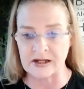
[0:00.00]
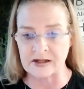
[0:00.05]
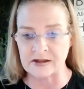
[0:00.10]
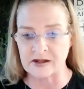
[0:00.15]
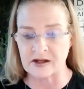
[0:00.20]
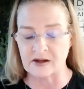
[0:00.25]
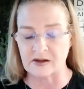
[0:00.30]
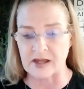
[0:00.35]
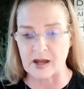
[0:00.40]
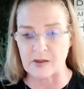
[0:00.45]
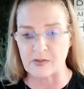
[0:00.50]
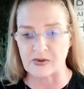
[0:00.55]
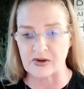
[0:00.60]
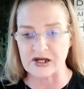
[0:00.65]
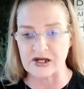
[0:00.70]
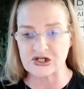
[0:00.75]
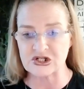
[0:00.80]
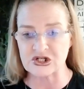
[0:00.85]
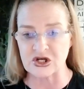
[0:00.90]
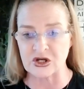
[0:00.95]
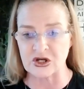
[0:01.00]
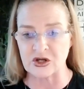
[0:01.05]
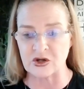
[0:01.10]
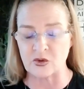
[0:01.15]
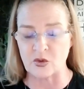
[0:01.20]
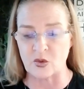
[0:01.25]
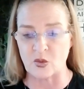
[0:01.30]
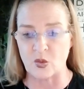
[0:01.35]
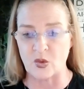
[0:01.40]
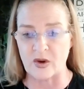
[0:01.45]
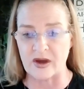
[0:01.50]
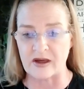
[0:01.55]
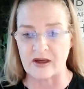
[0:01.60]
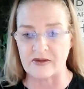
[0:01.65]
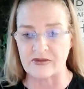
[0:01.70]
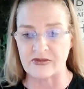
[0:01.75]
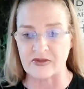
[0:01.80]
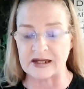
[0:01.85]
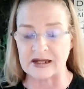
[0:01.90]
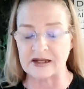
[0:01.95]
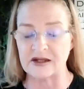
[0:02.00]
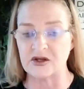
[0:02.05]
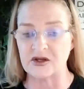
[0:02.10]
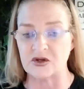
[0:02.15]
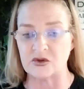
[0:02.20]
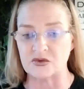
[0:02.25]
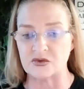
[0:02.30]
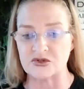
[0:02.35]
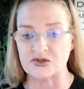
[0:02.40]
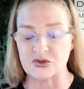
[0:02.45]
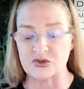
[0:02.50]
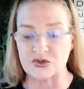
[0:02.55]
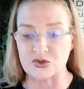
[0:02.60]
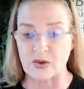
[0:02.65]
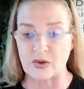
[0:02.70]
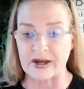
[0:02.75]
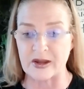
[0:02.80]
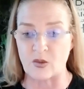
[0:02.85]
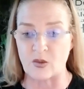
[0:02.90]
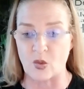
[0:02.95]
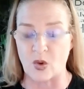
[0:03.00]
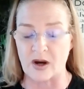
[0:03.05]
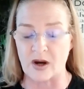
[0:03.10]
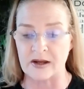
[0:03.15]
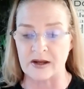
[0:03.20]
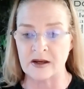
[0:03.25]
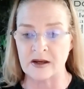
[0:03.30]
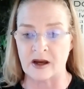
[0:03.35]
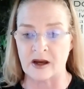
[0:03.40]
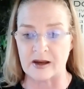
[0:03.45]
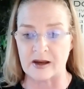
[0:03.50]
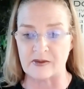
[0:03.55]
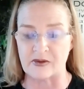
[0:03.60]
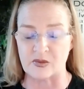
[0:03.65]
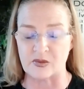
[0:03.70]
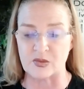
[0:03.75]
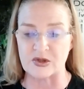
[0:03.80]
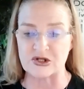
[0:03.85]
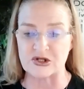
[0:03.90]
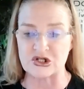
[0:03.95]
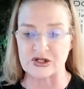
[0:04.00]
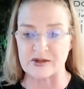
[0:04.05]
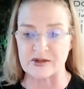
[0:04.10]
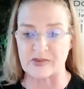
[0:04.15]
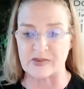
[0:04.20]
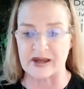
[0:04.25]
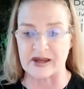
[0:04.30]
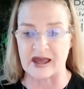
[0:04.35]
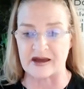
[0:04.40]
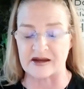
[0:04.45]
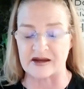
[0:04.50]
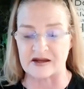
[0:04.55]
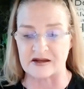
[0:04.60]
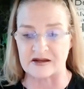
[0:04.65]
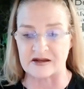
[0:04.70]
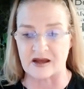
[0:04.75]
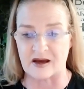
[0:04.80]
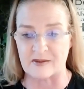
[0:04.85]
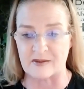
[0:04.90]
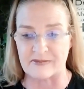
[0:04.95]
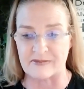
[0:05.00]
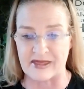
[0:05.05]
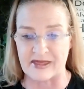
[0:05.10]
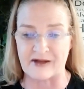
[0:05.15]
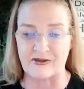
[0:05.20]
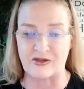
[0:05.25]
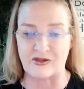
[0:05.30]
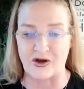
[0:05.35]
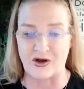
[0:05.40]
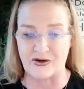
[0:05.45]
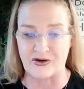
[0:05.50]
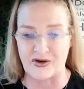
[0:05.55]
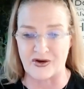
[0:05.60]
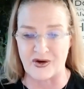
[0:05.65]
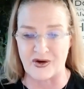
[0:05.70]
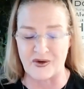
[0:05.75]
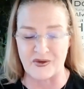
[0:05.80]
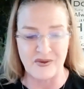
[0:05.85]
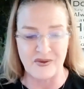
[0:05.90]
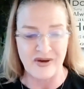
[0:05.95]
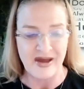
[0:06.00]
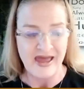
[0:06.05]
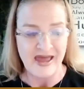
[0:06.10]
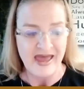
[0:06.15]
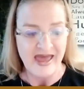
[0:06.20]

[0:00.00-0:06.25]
in collaboration with EDU 221. I originally began it that long ago.